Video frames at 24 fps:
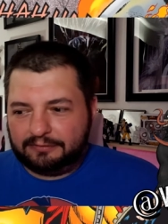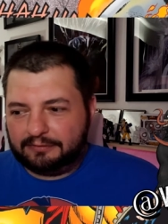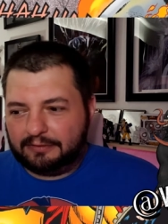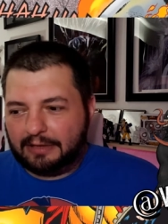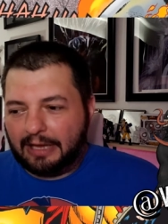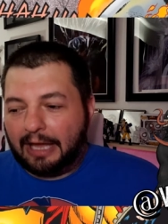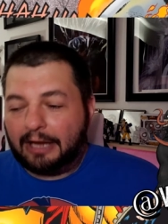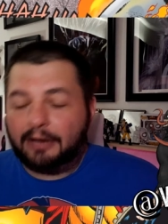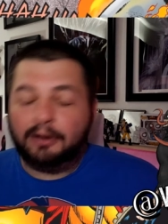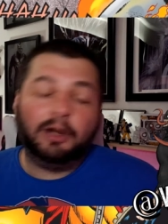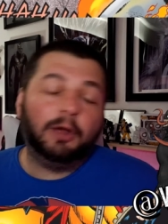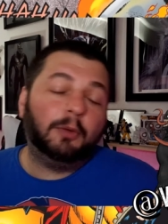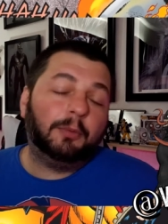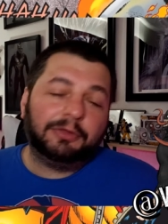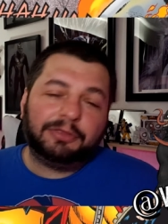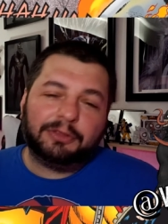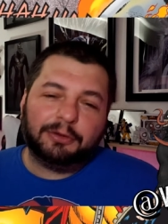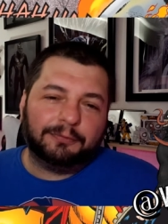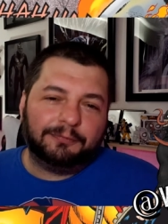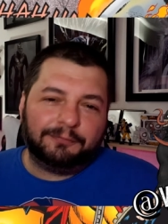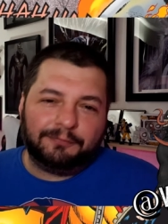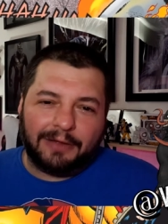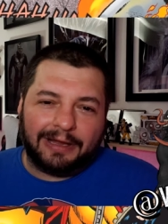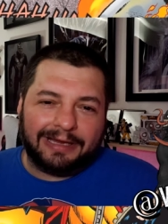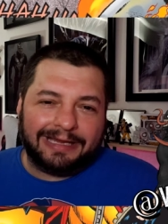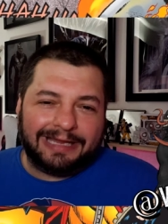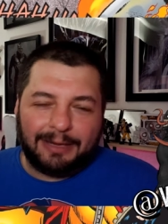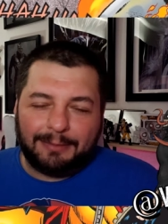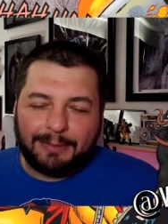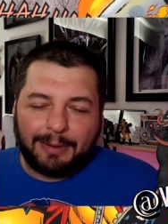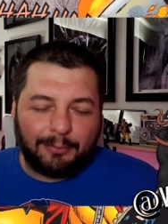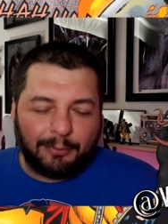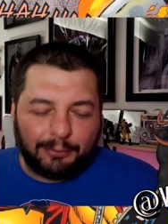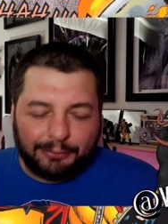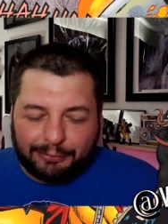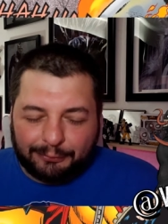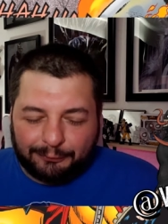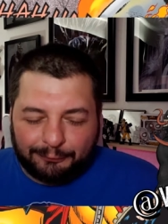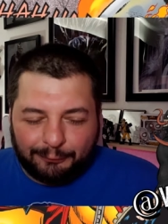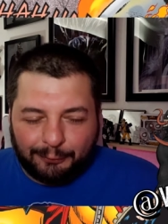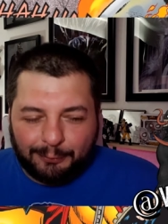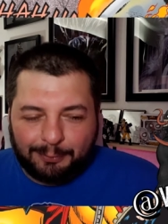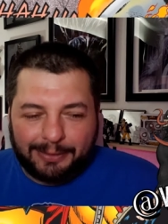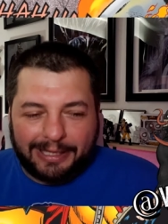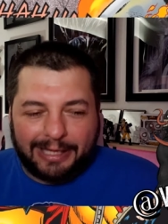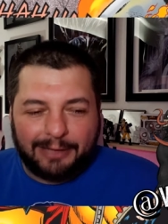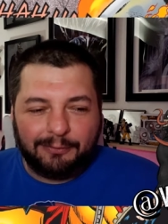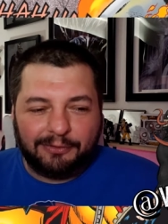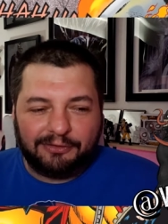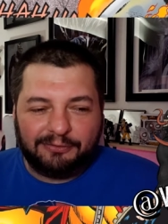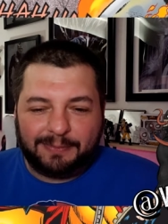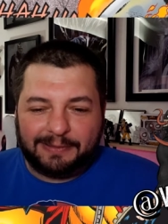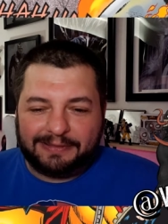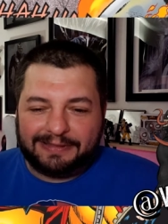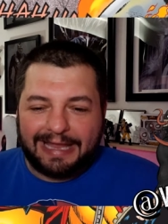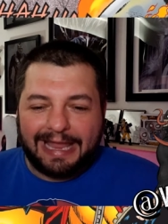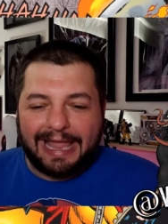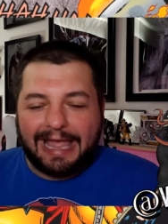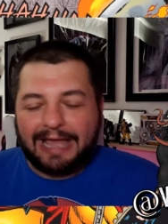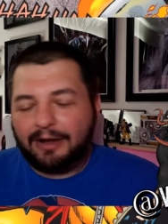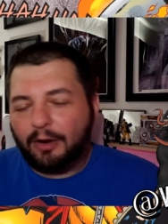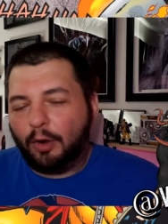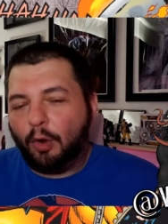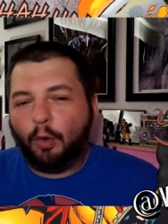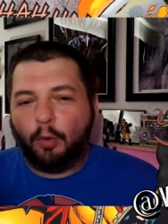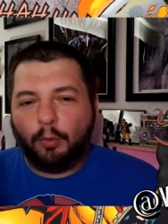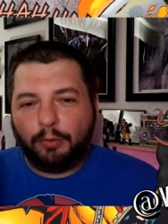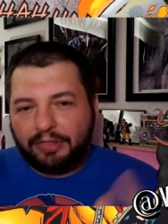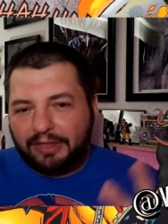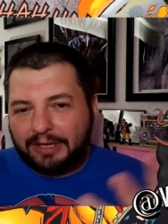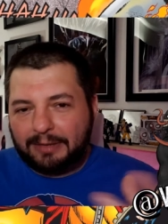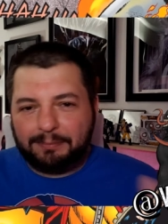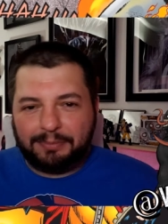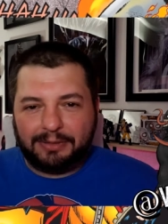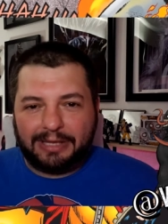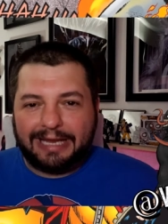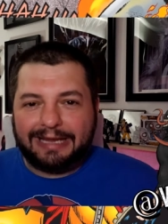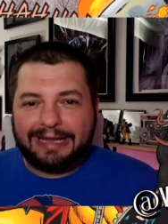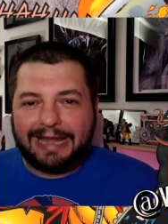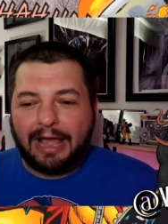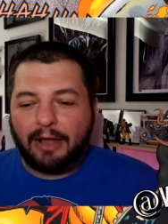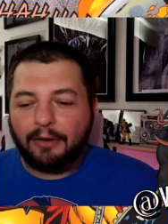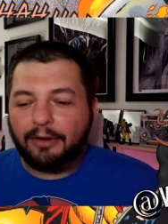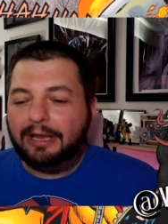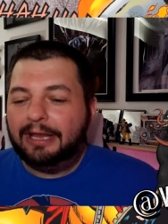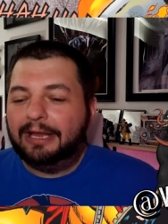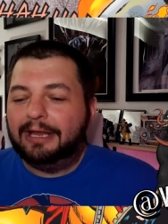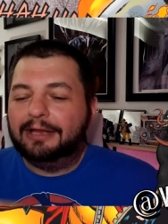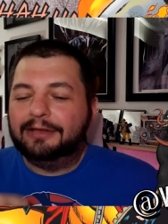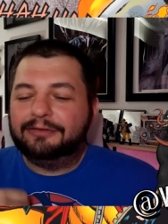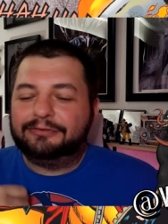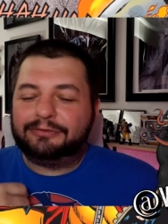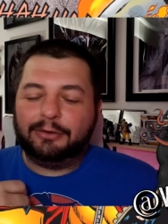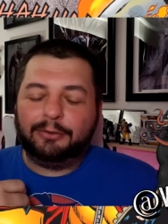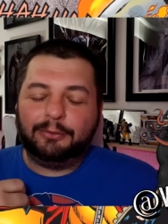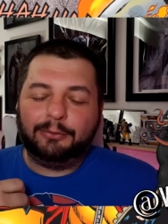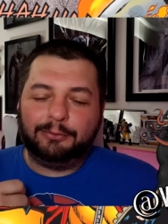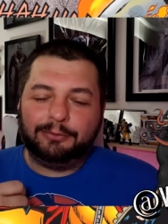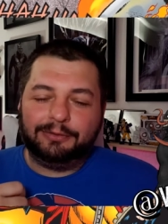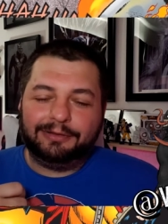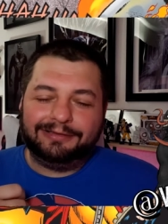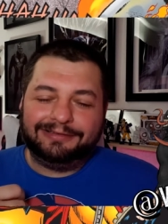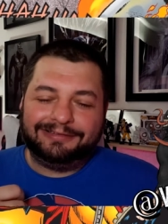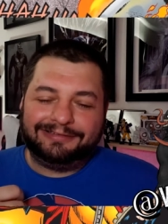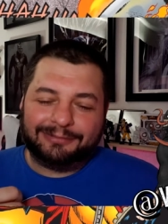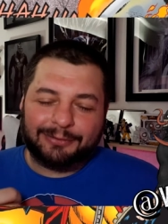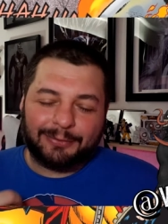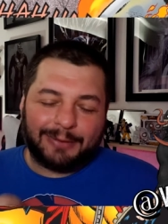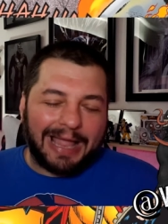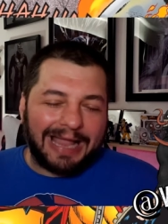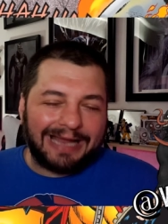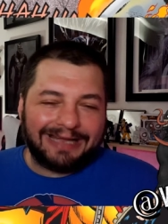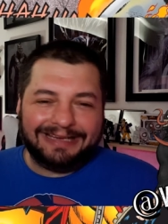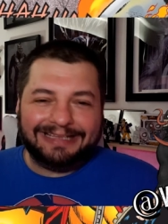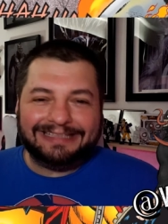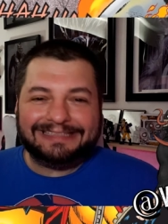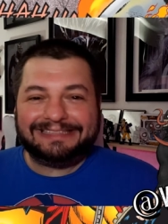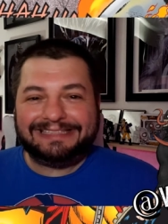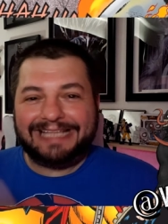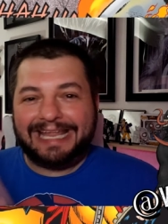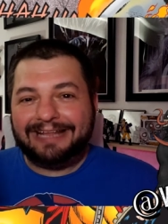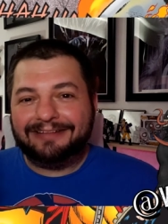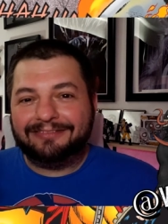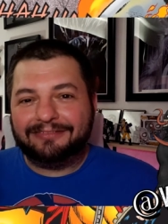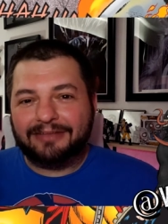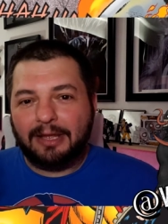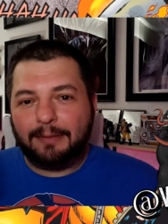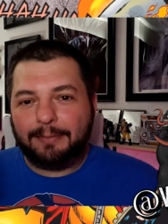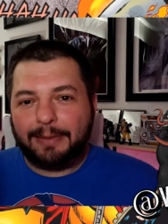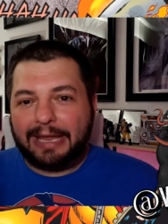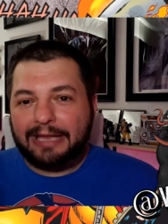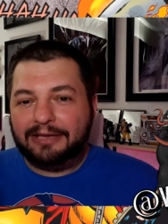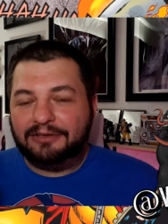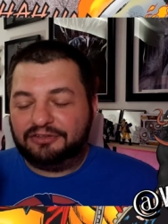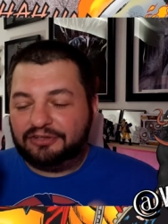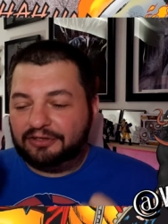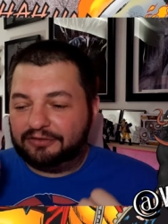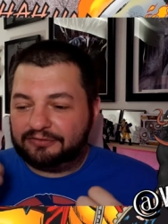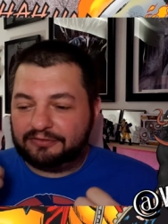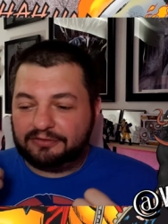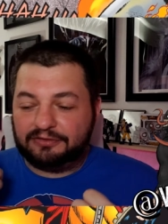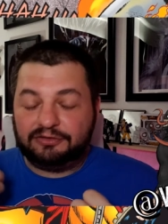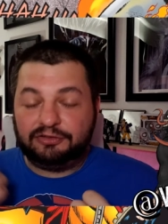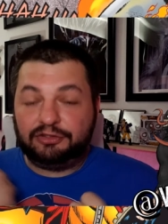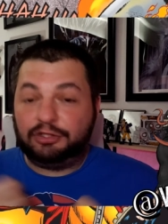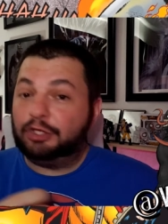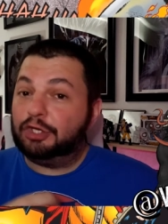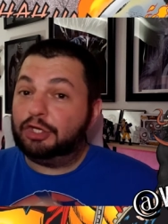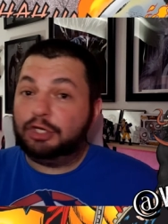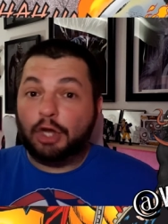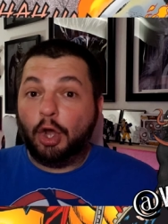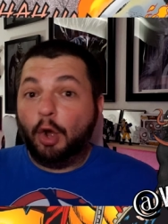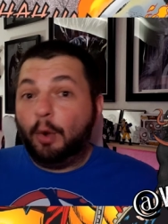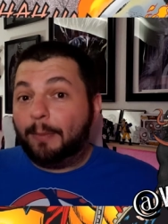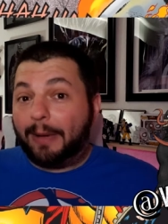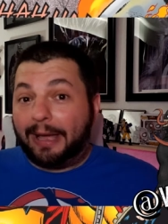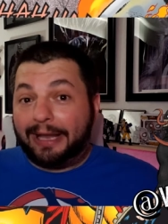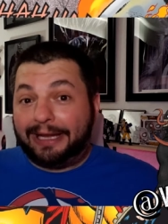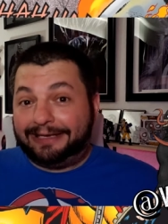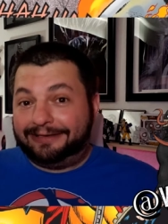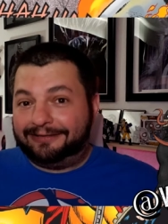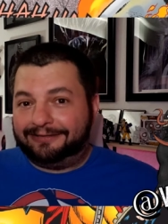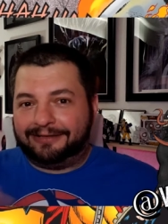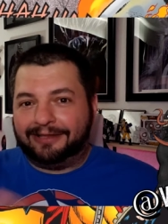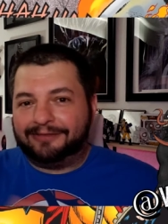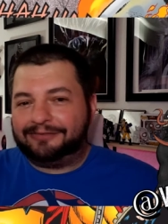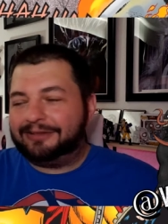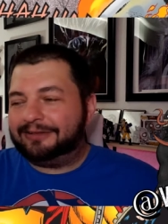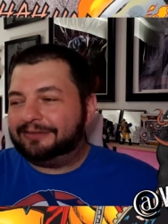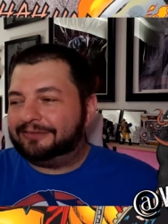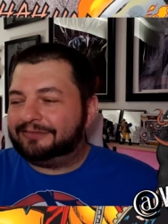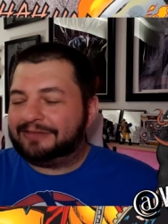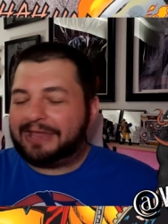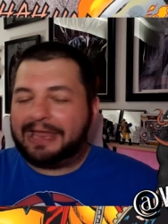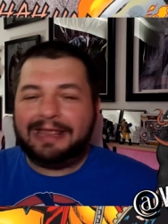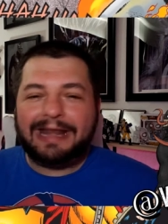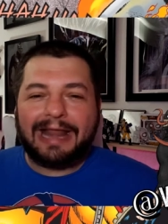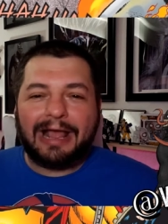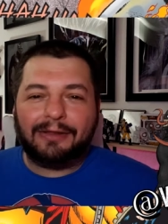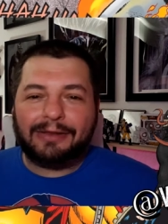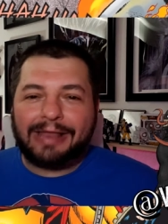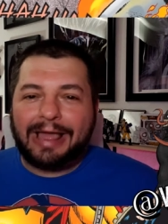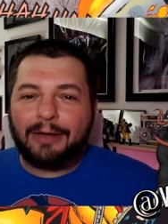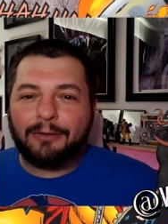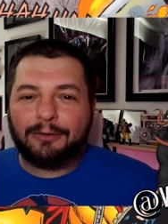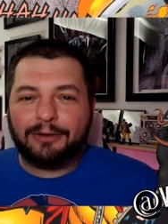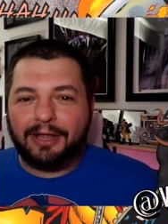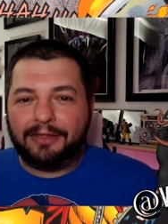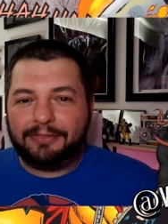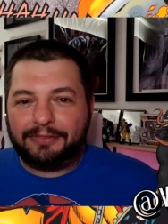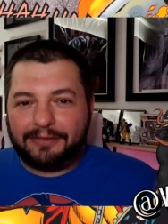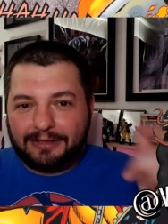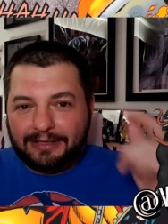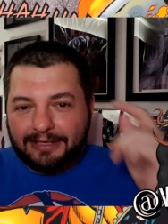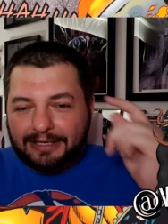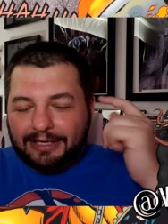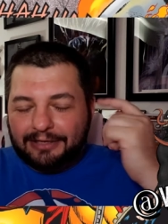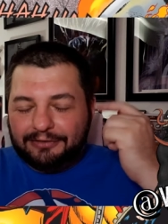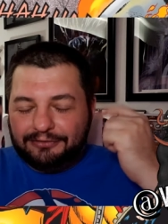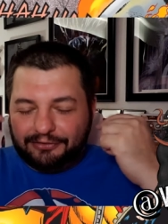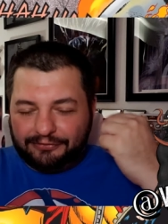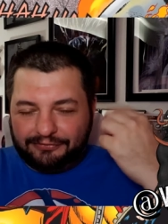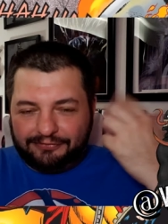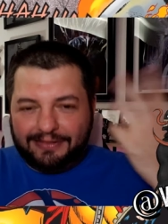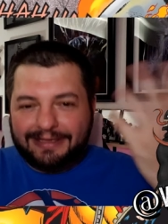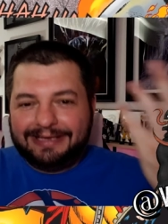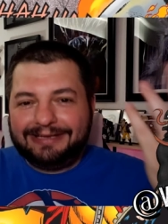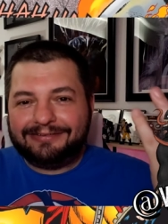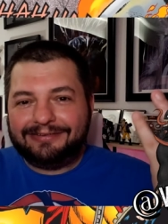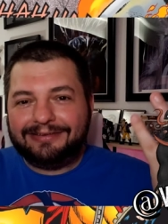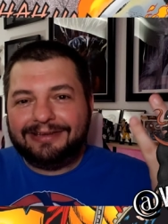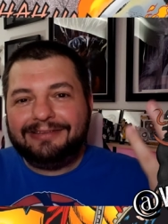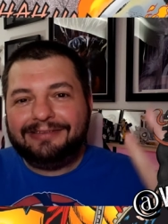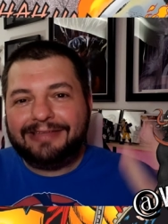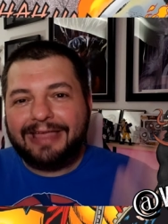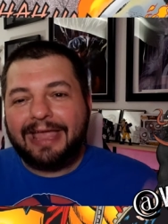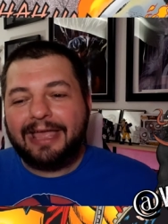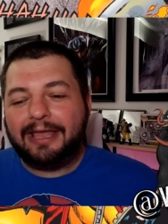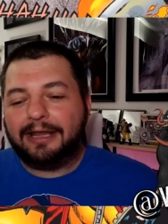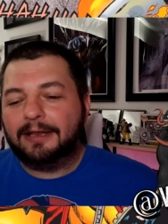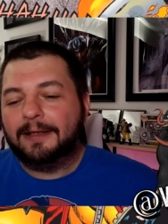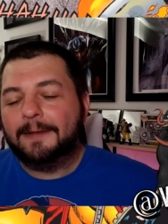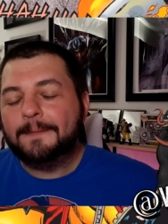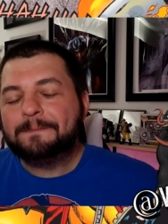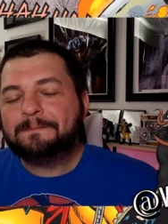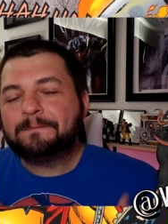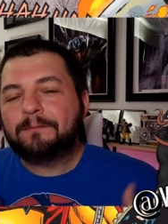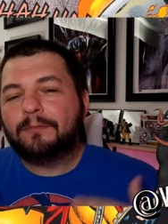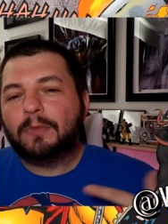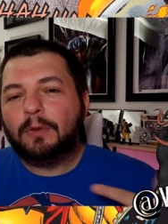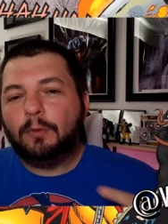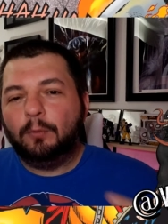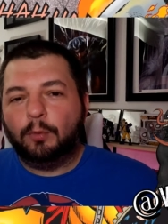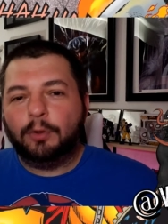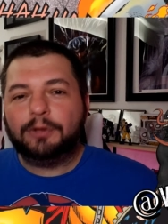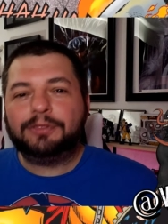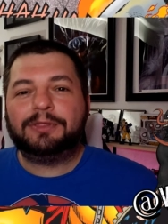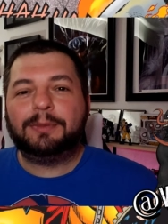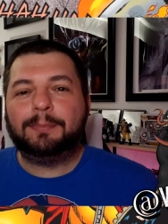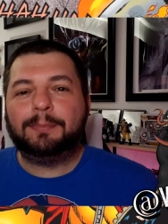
I don't know what their, I can't remember what their full plan was, but they had a whole thing planned out. So Taracnid stands up and just to nobody, doesn't say it out loud or nothing, just thinks in his head what the